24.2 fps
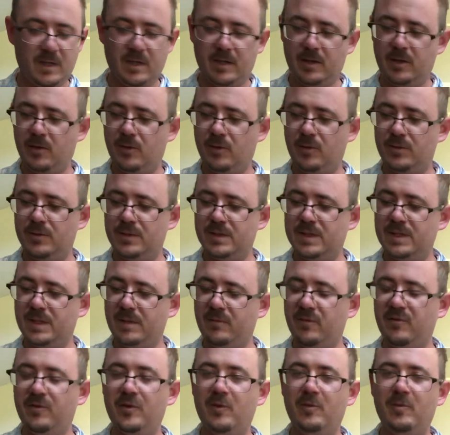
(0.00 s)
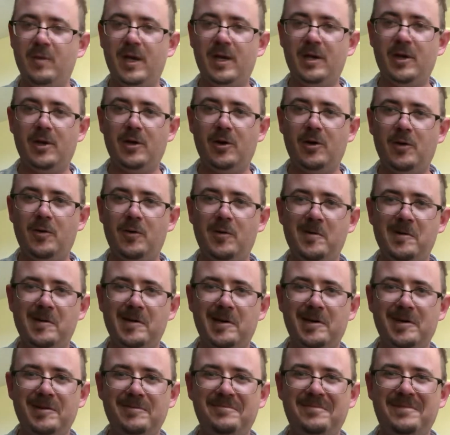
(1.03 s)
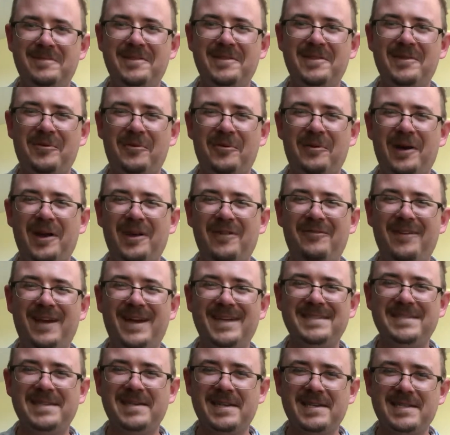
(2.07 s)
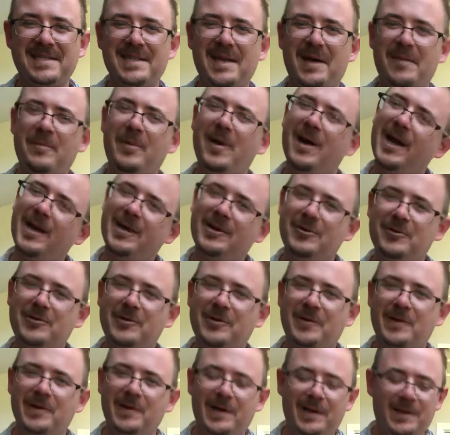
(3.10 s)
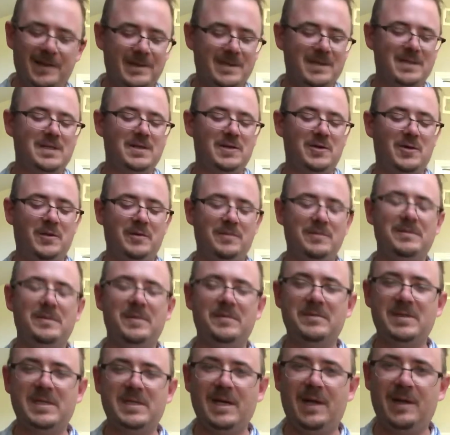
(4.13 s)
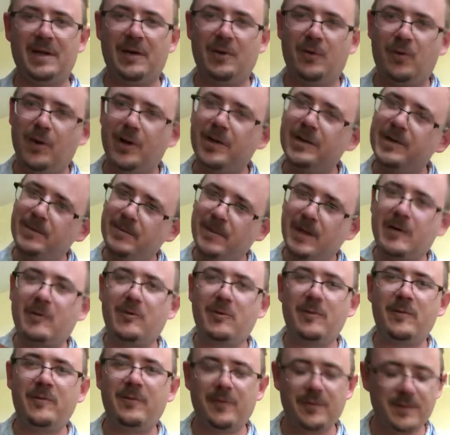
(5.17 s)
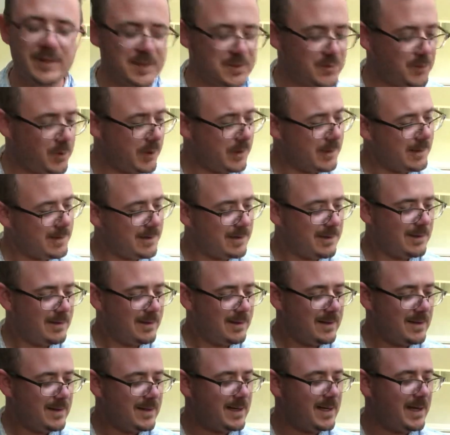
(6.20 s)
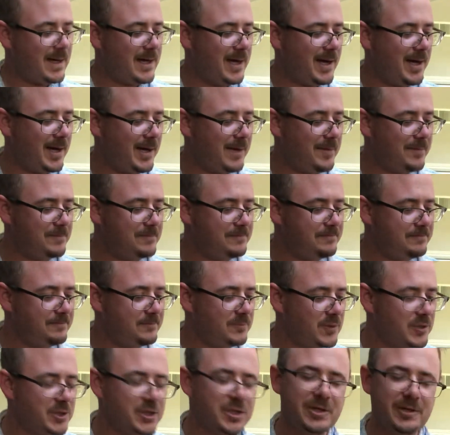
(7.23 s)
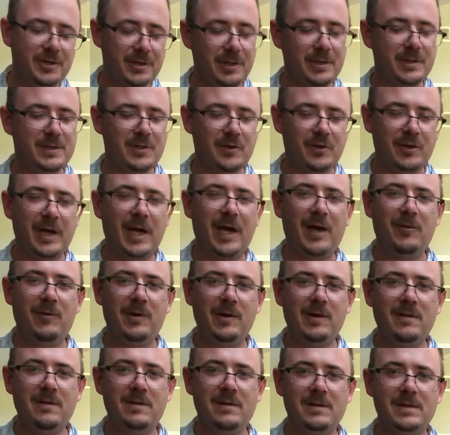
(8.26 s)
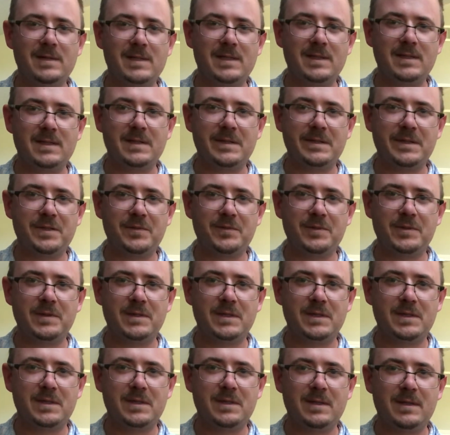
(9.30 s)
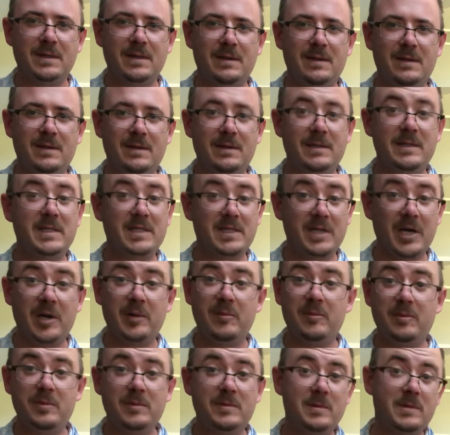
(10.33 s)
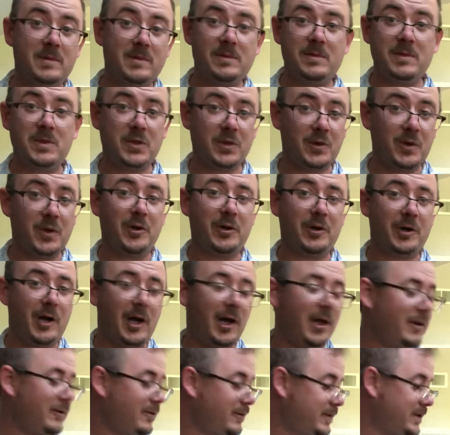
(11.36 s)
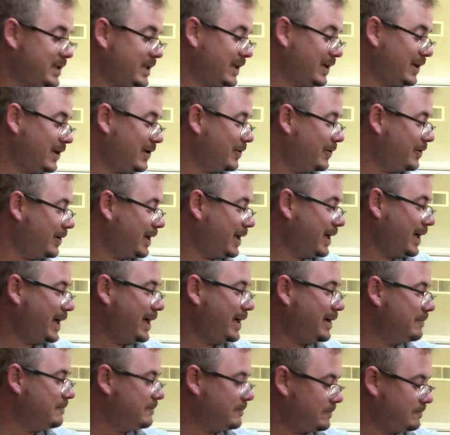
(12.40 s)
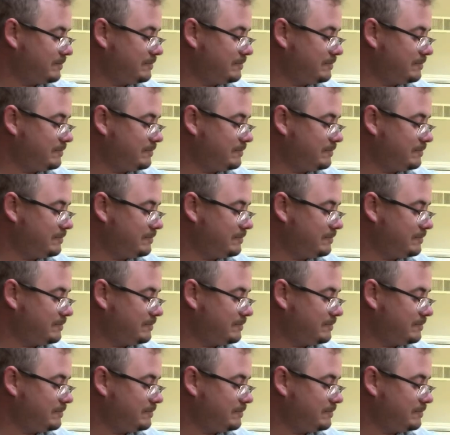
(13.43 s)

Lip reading: know some of you may know, my wife asked that I stop buying new ukuleles, so I'm selling one to make room for this one, which she is okay with. And since this was sub $200, including a